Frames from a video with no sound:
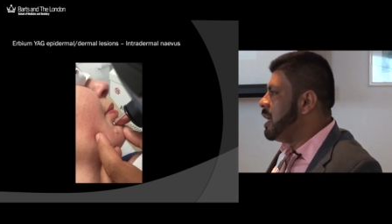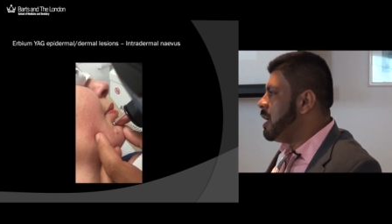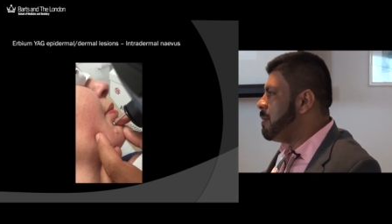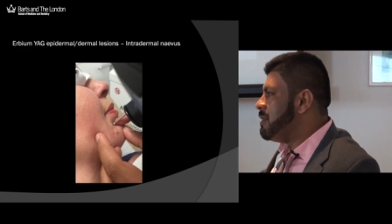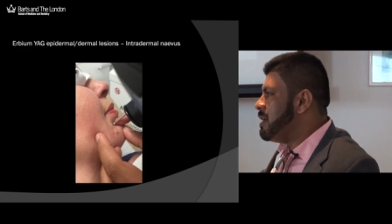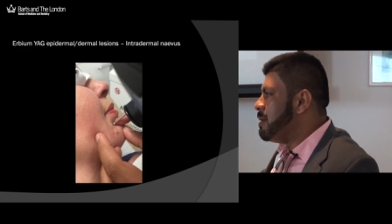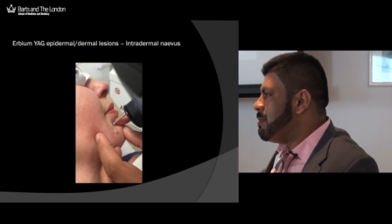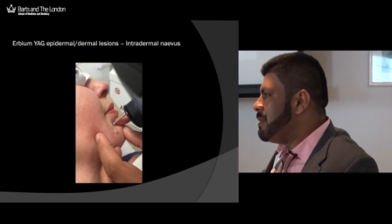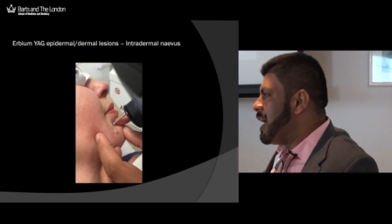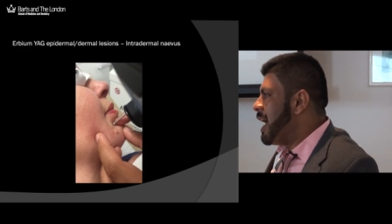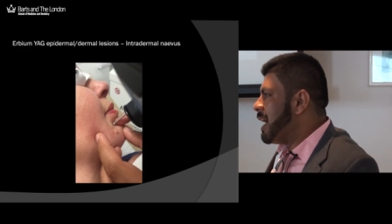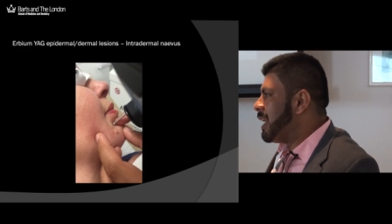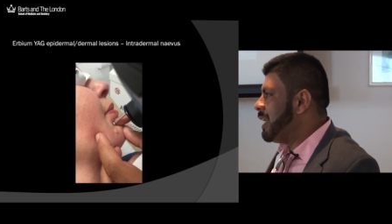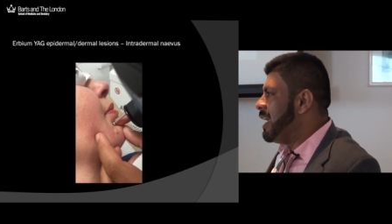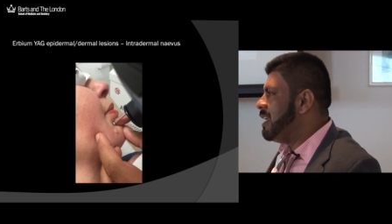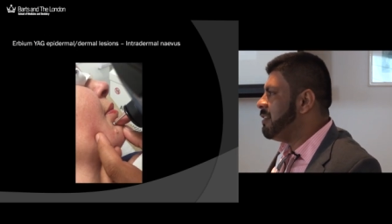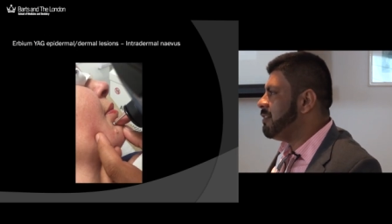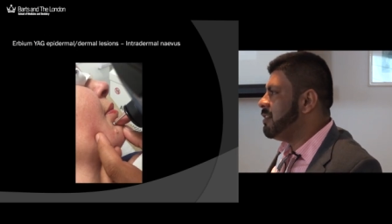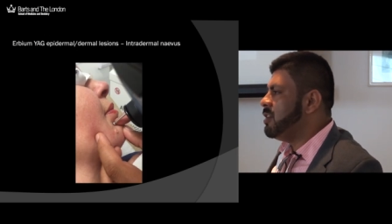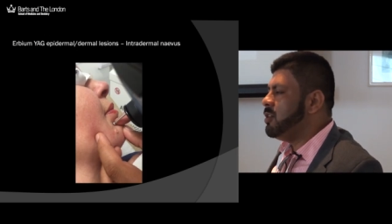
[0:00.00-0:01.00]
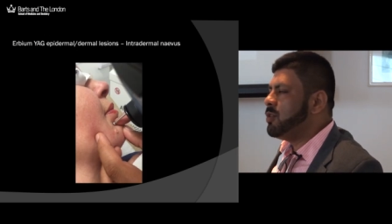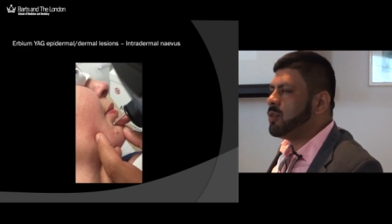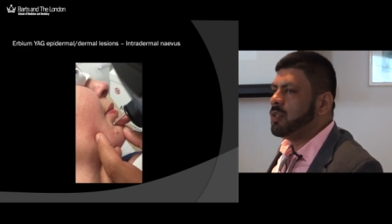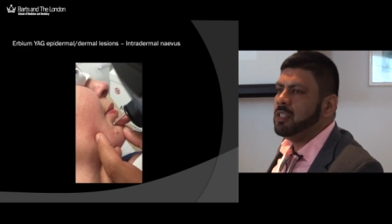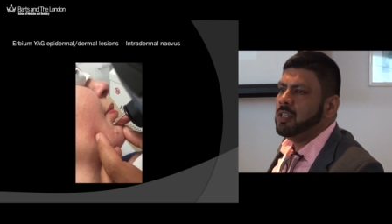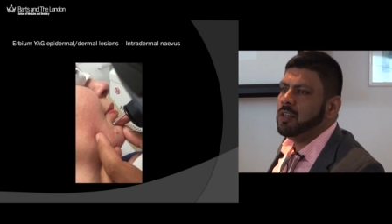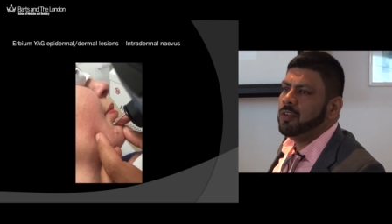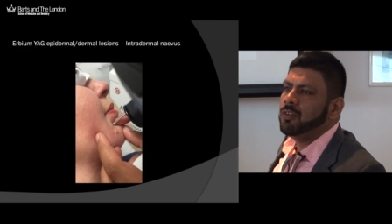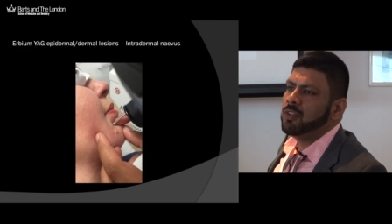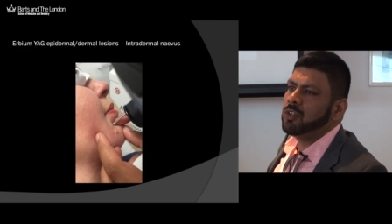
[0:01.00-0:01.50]
erbium YAG laser you can
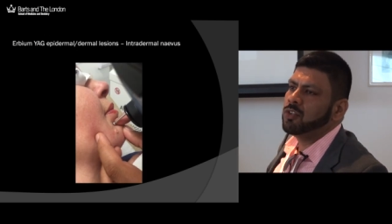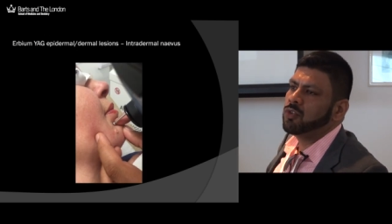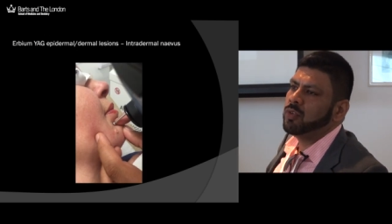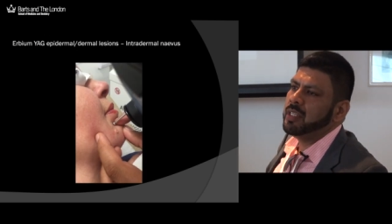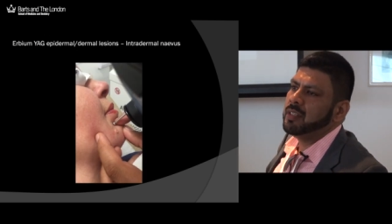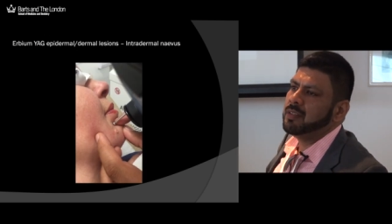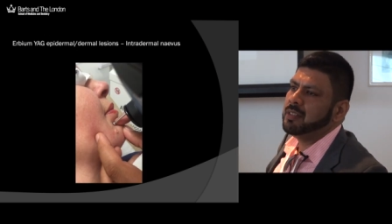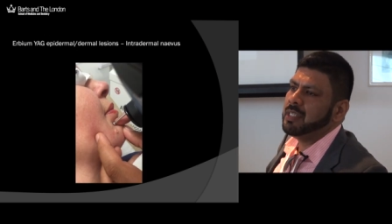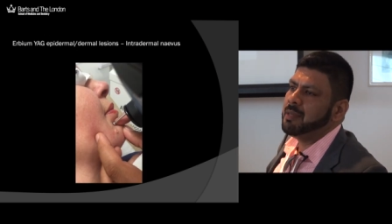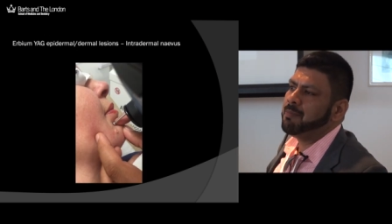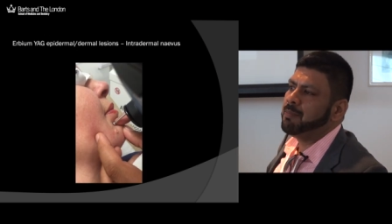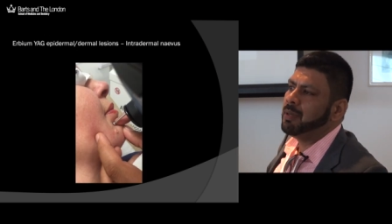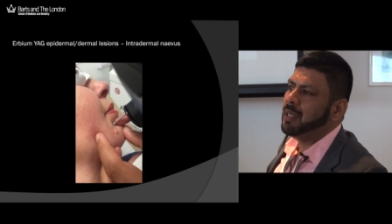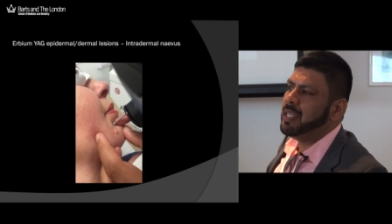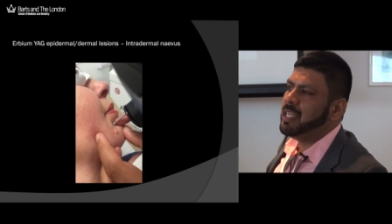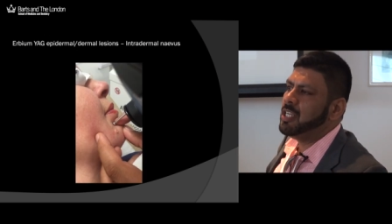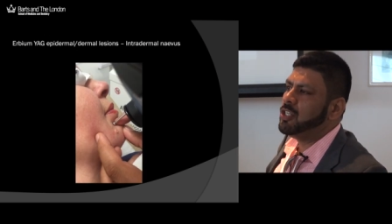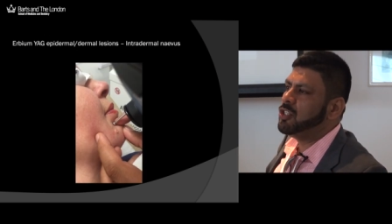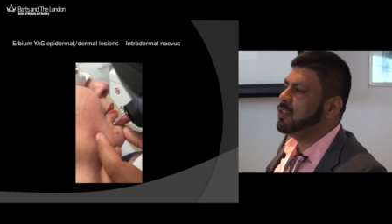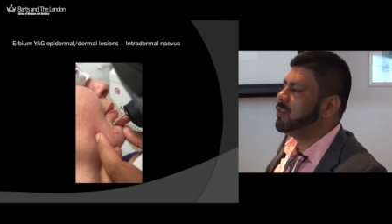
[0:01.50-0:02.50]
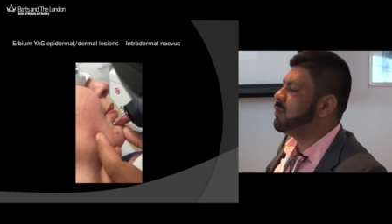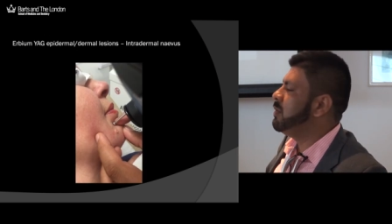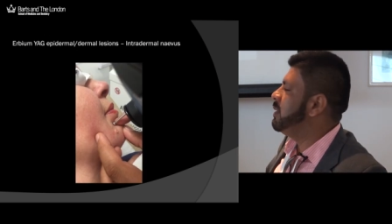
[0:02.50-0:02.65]
use to treat deeper lesions